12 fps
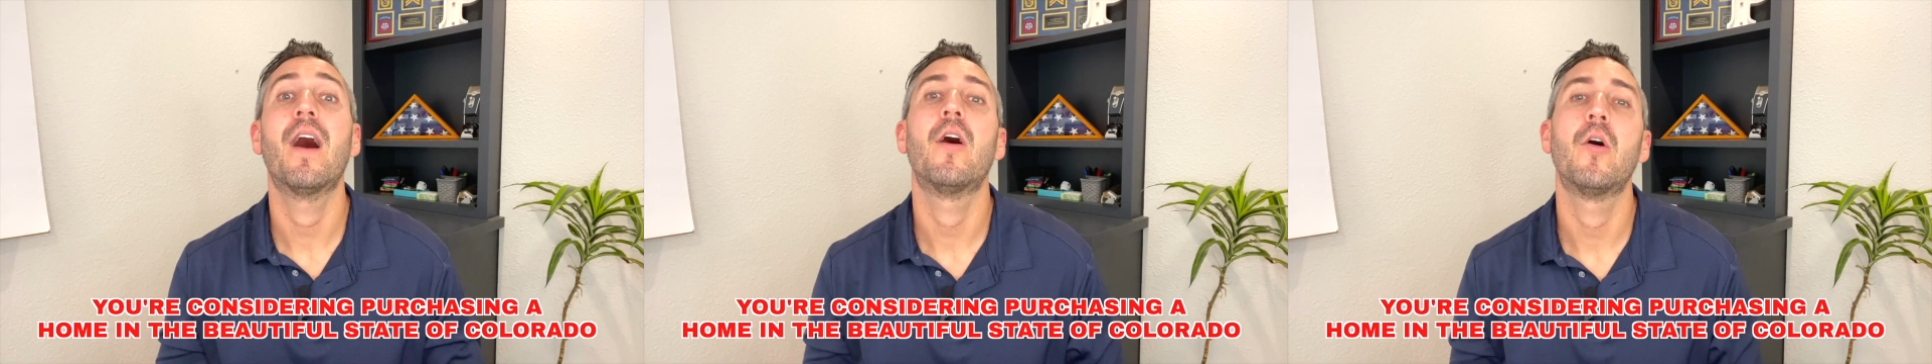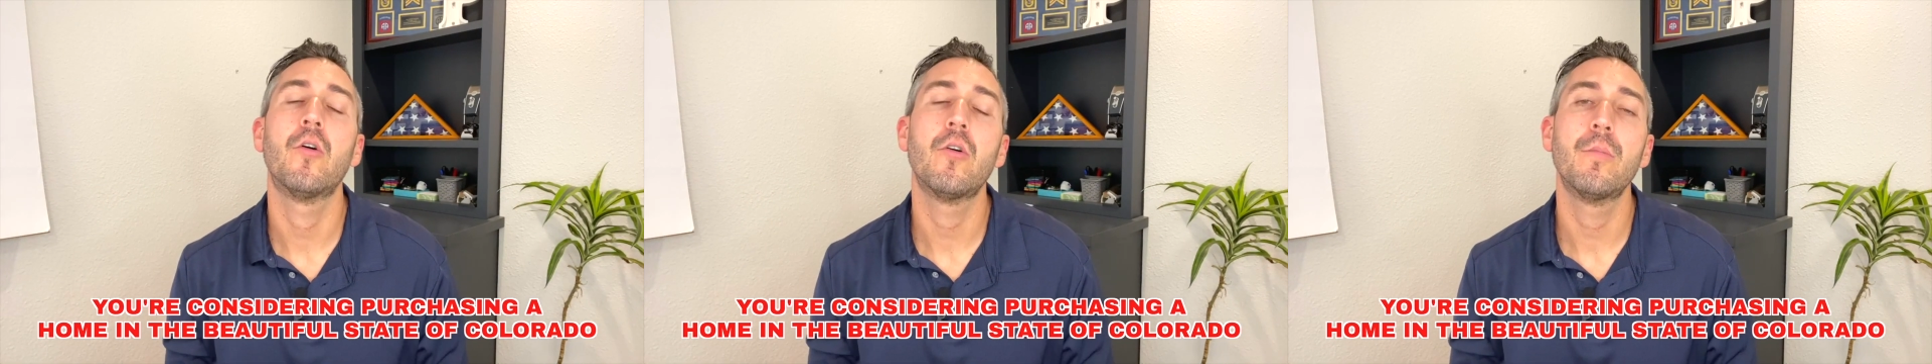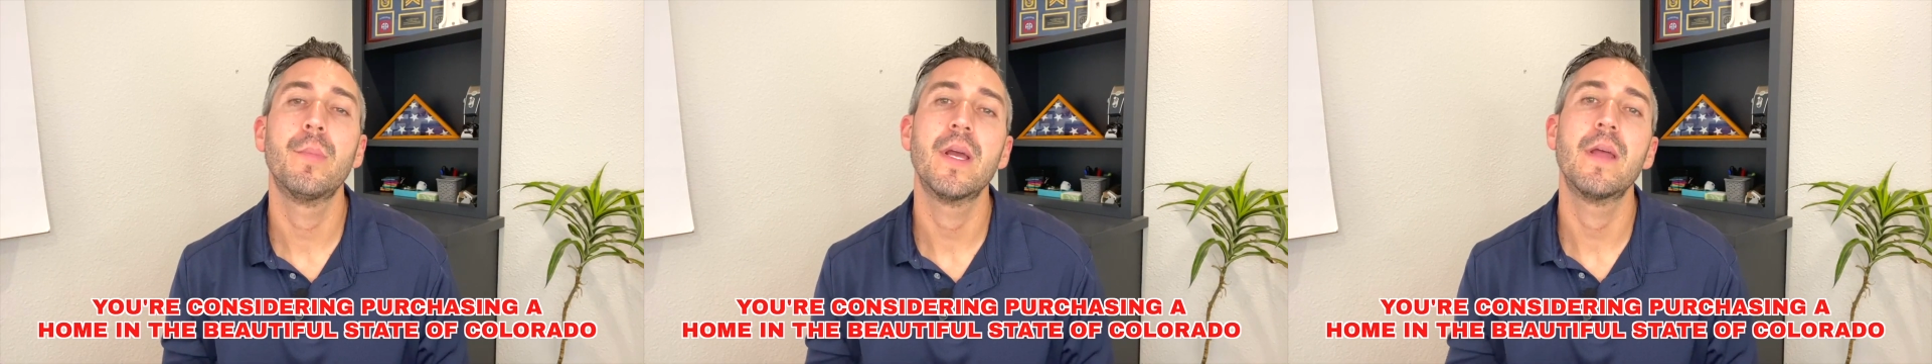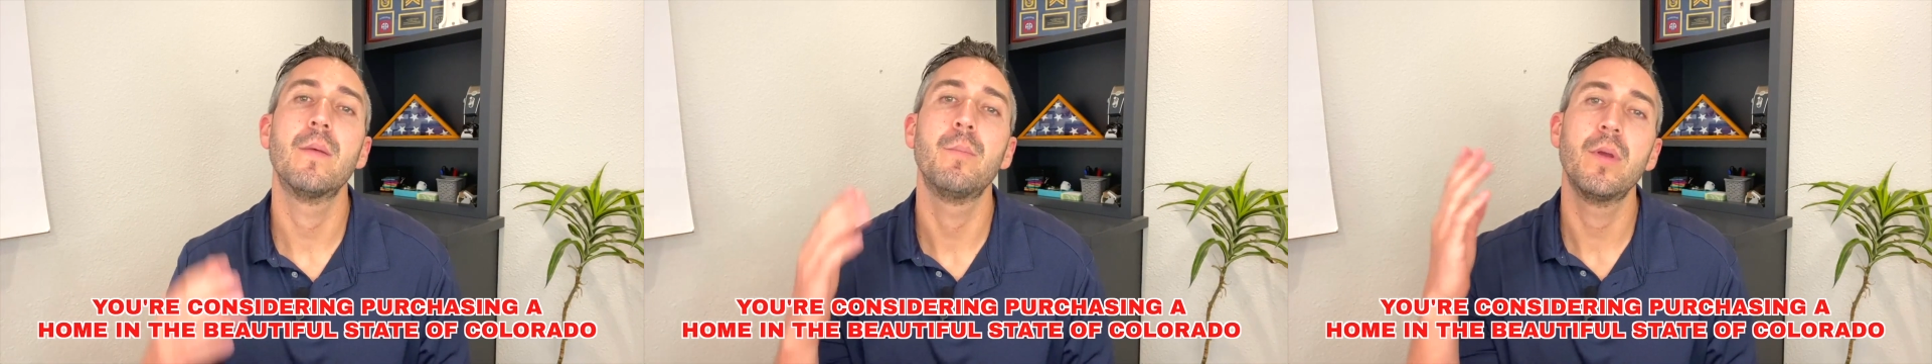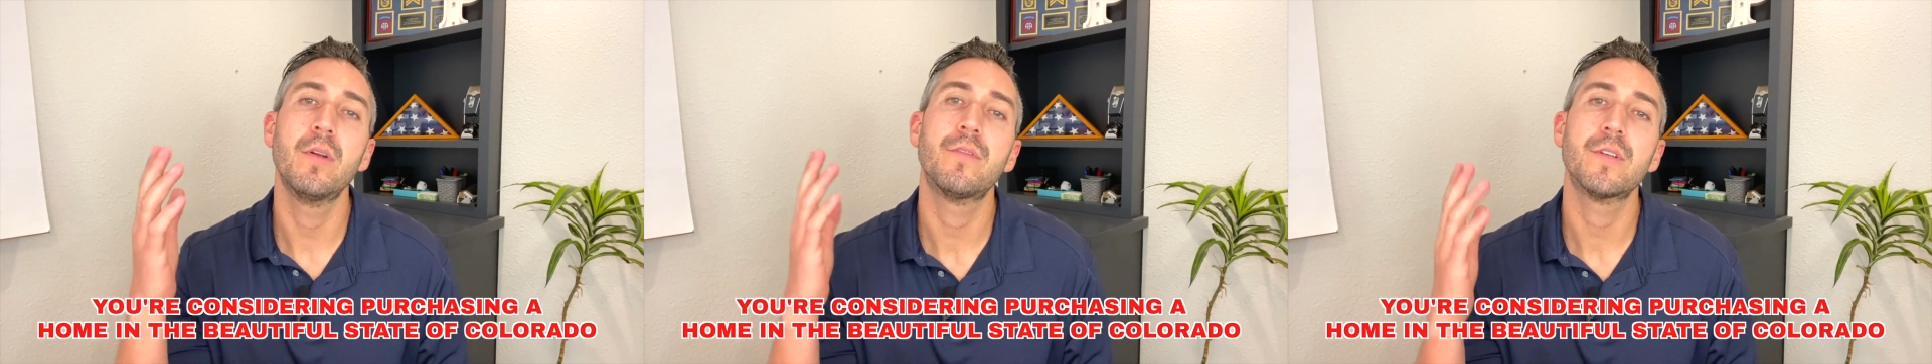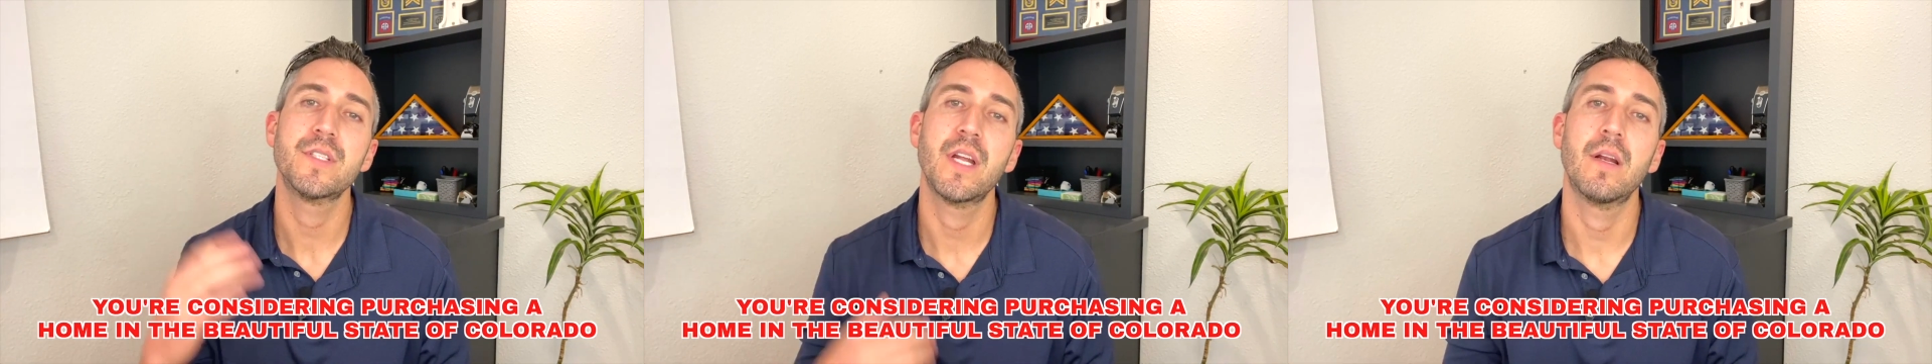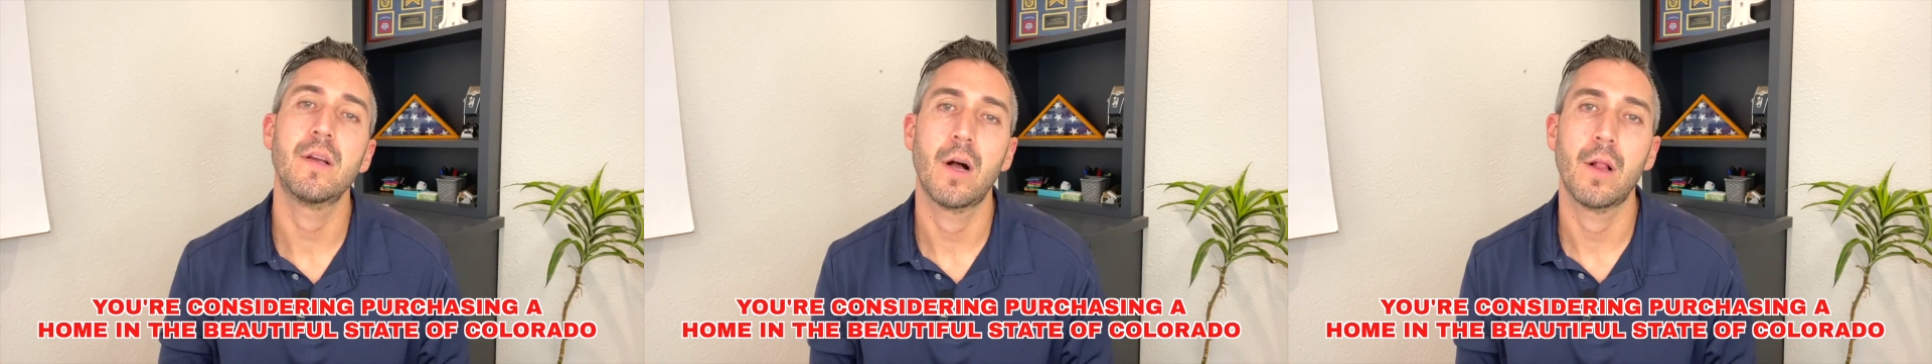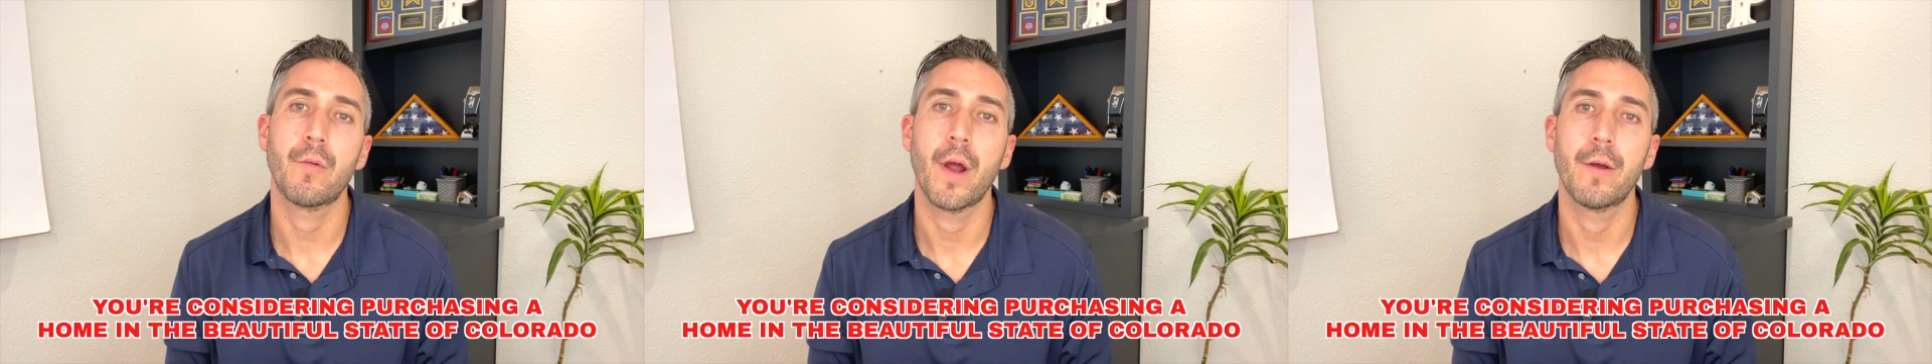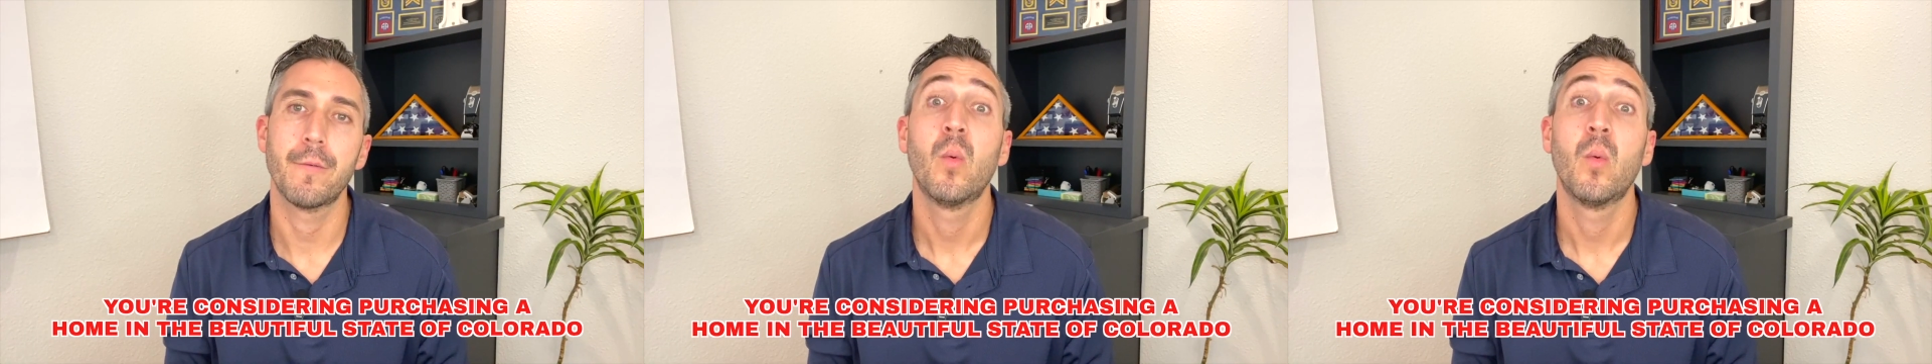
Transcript: a home in the beautiful state of Colorado.